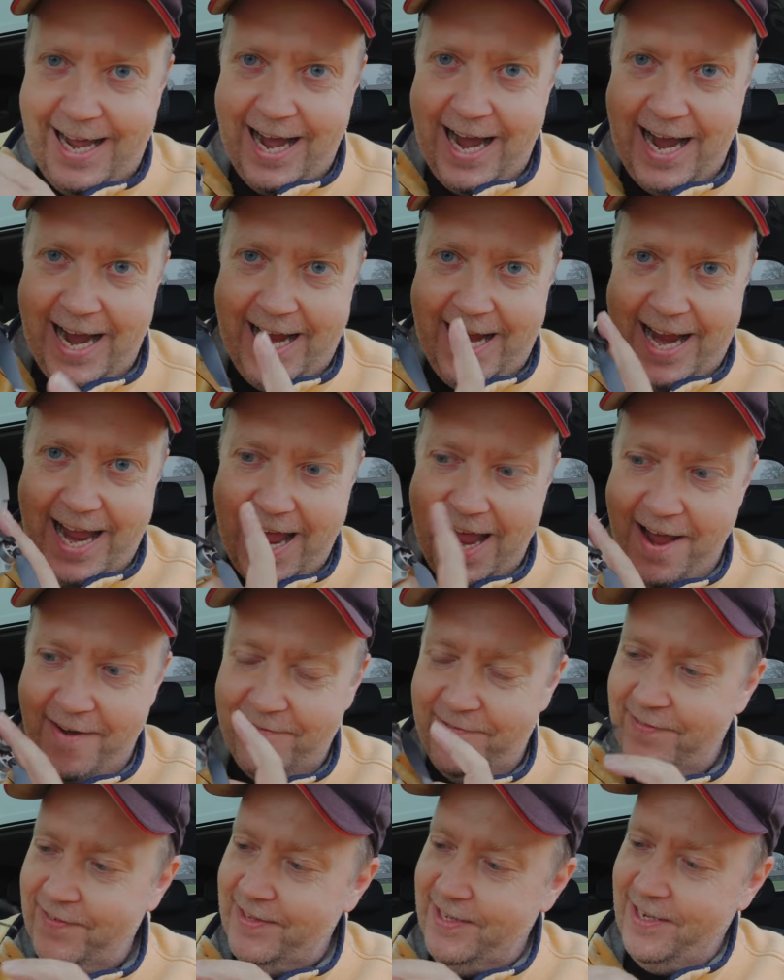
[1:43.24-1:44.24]
I
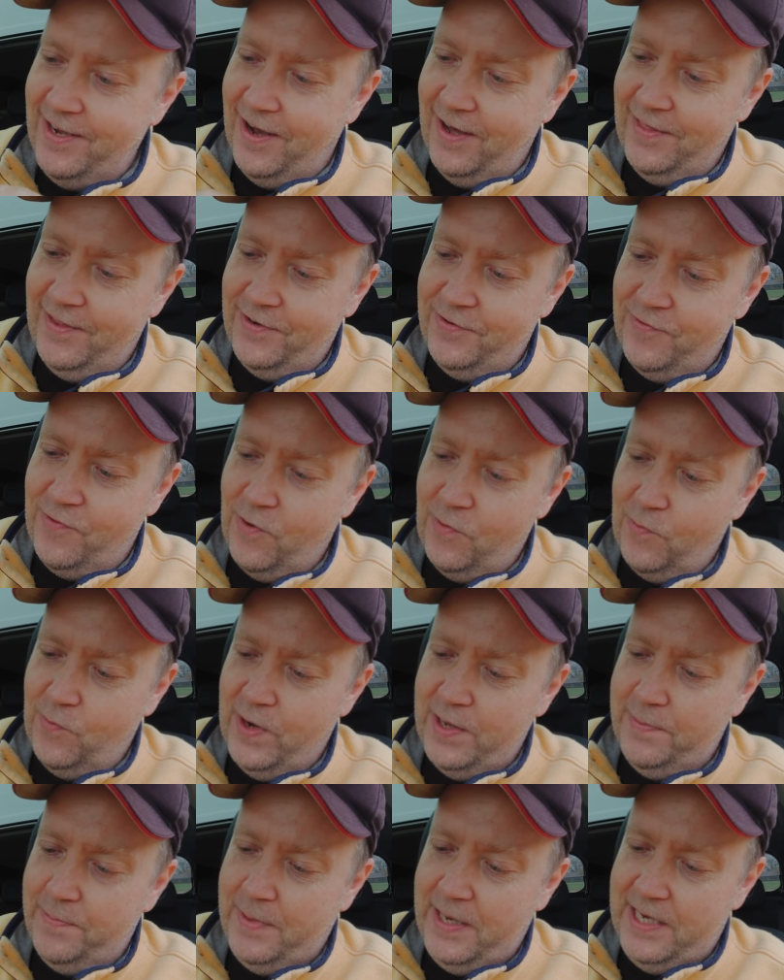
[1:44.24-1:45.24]
have the other drone
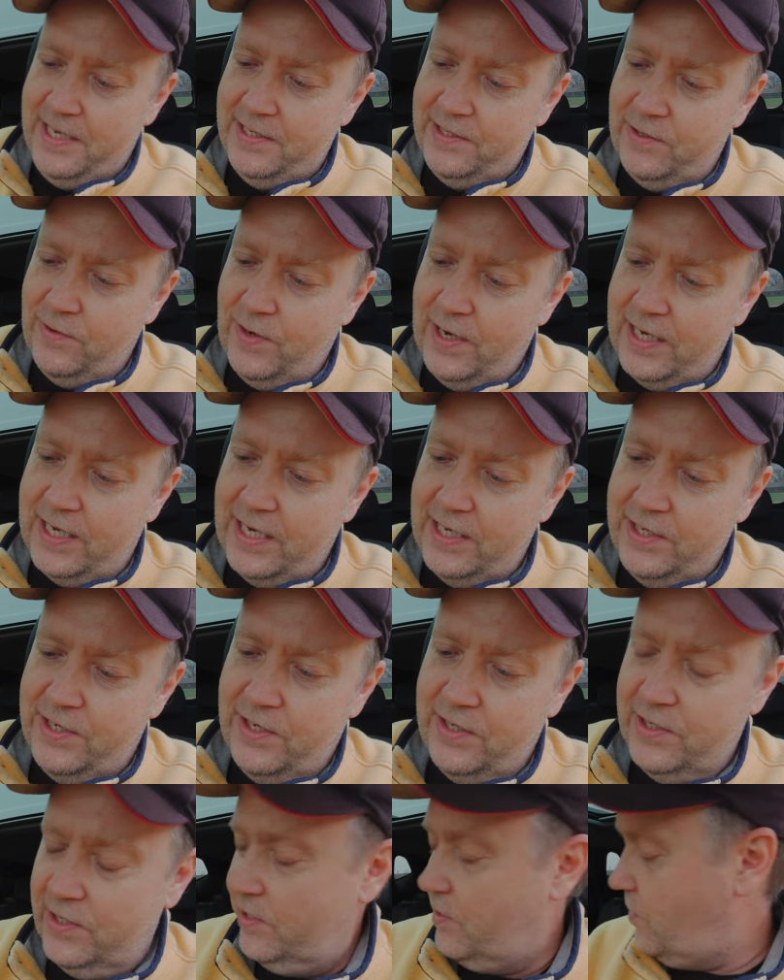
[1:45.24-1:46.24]
with me, so I can
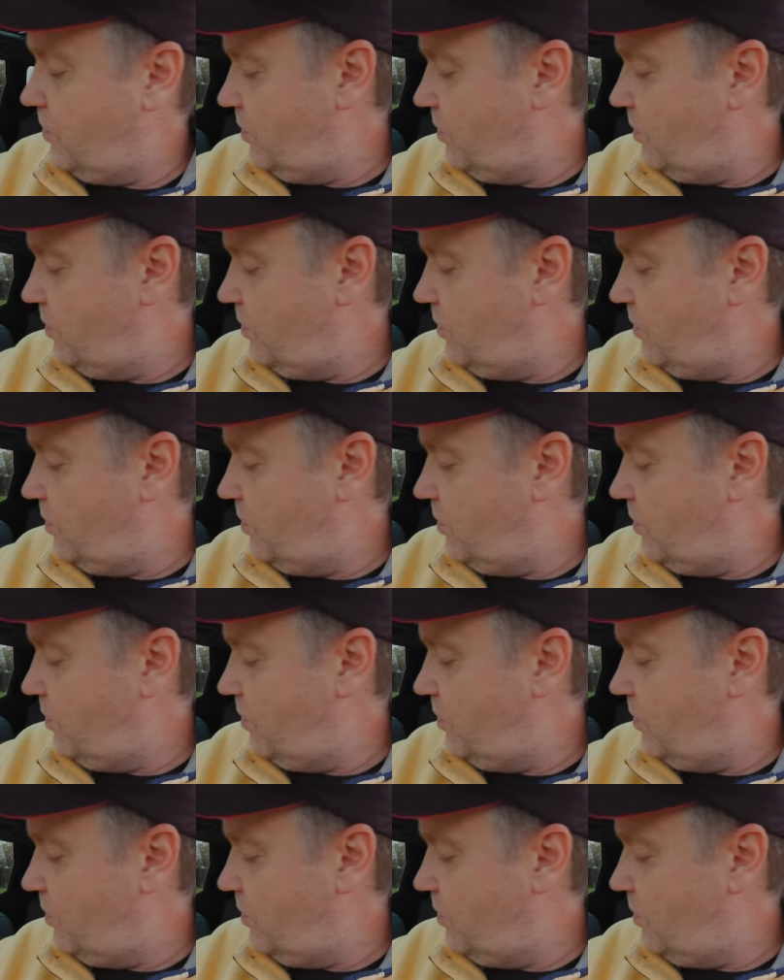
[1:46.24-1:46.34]
just